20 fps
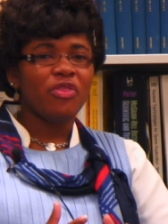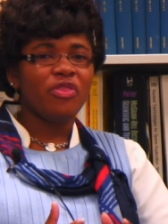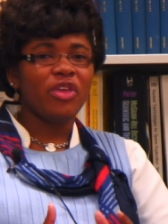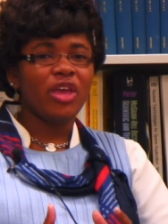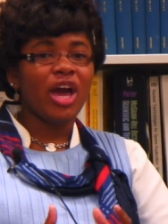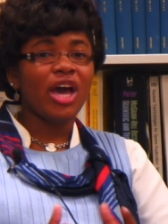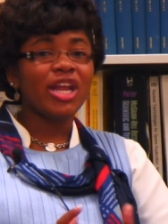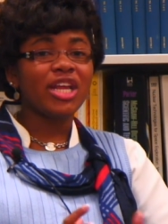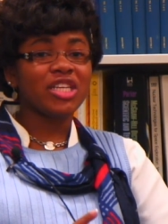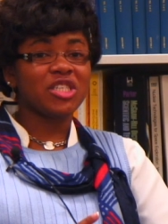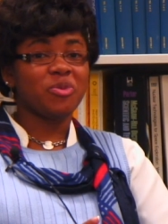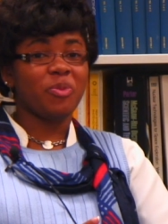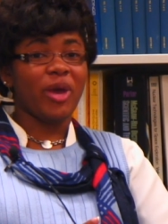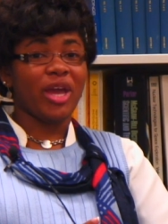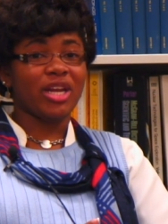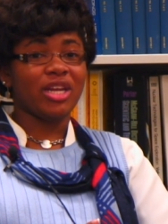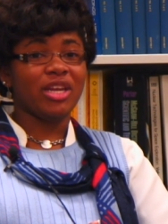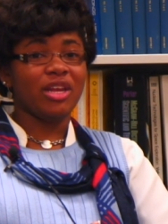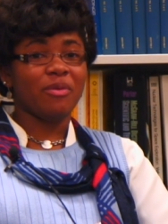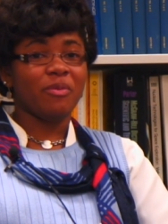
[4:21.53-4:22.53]
the
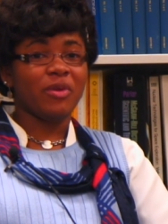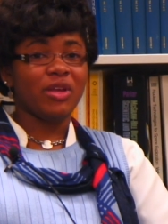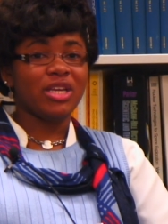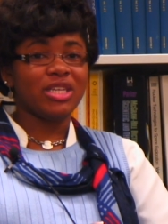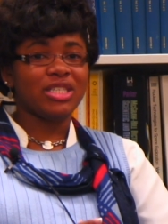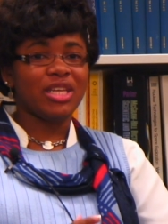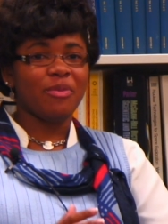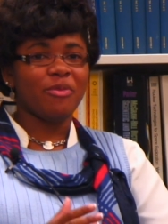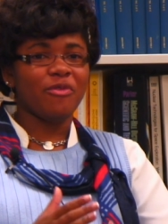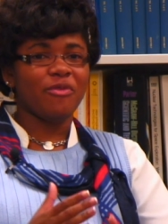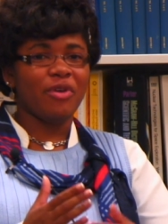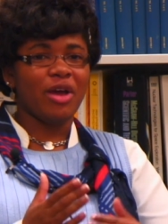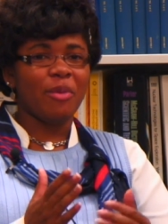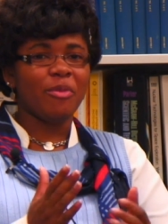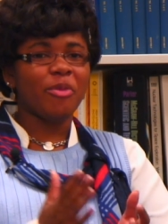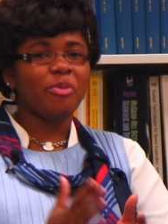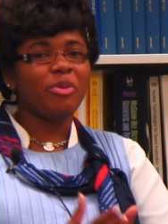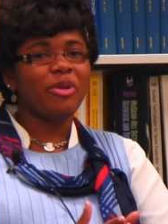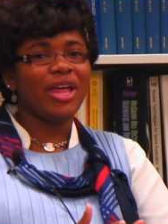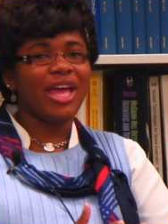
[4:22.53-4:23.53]
unexpected because I'm a,
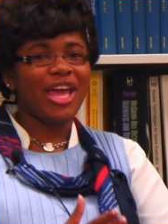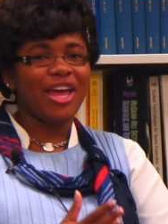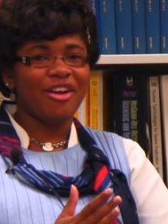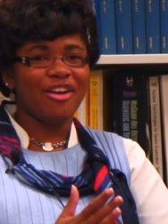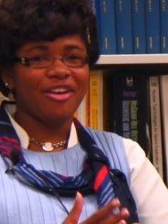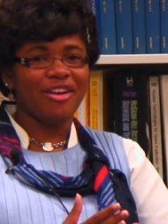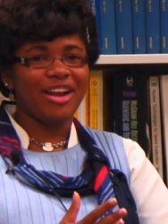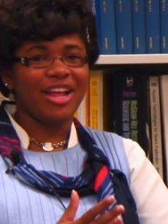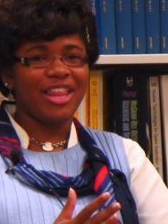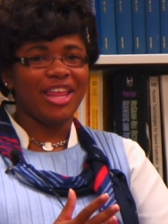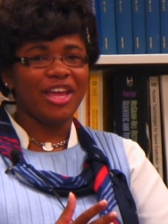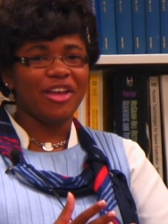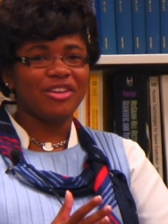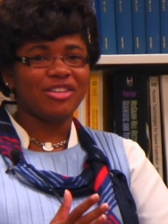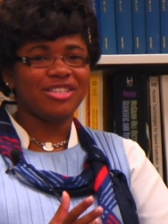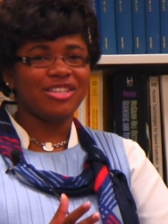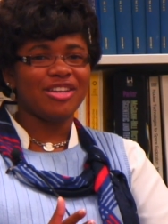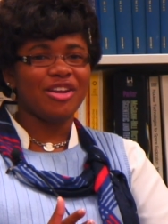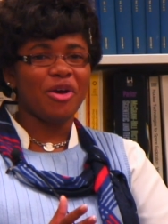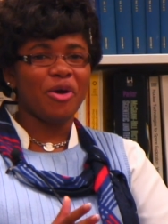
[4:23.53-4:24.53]
I'm a planner and I
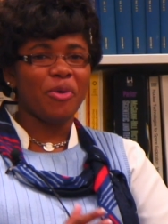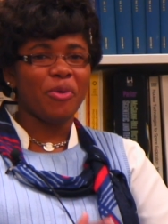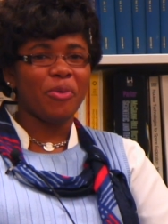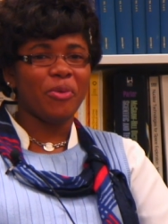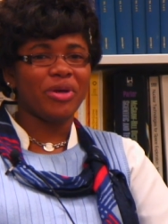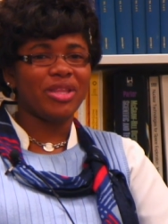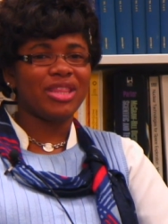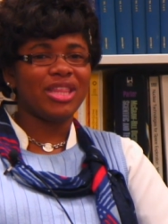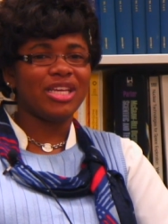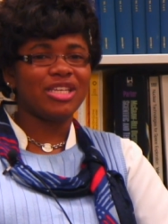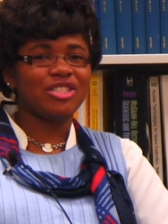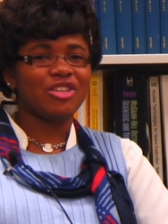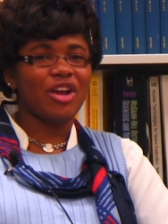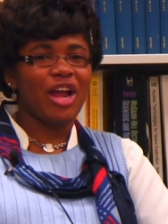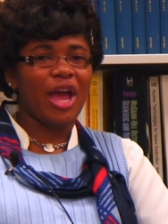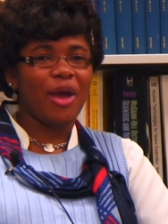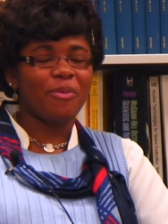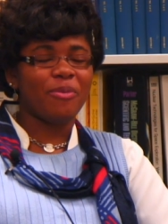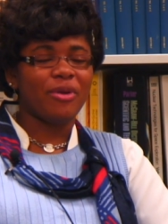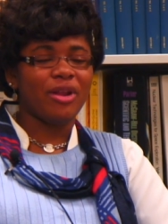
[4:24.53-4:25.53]
like to know what things are
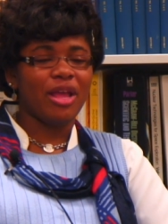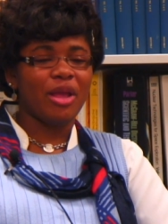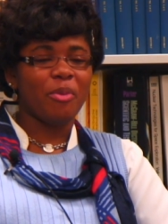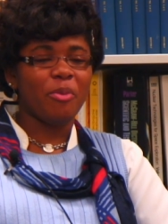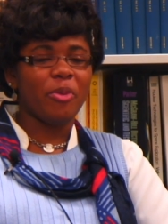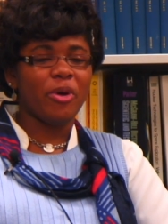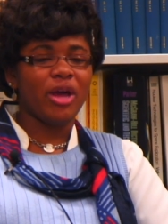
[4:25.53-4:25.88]
happening.